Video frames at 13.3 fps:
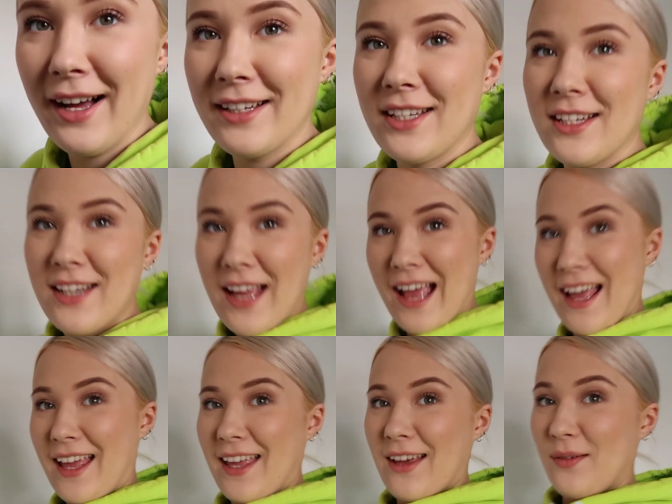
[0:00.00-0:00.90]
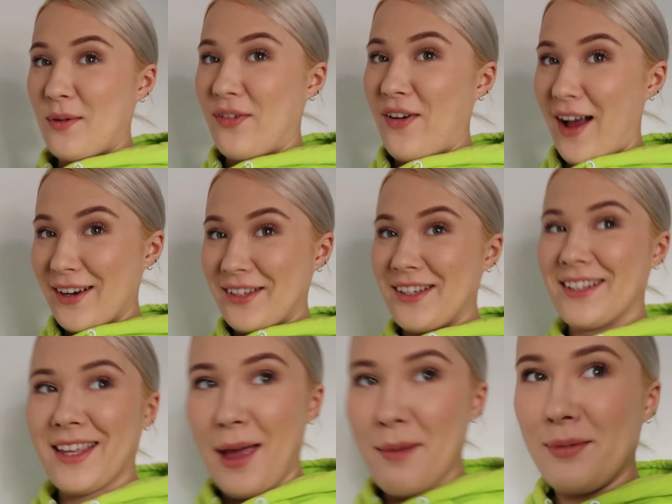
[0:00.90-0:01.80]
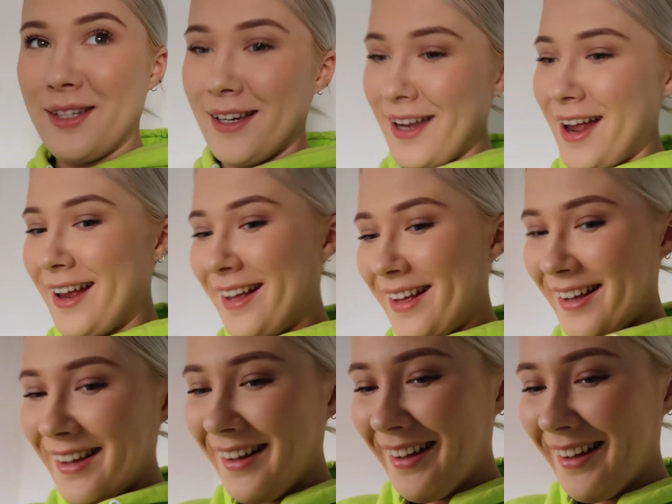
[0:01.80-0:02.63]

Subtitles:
Today we've actually skipped a day.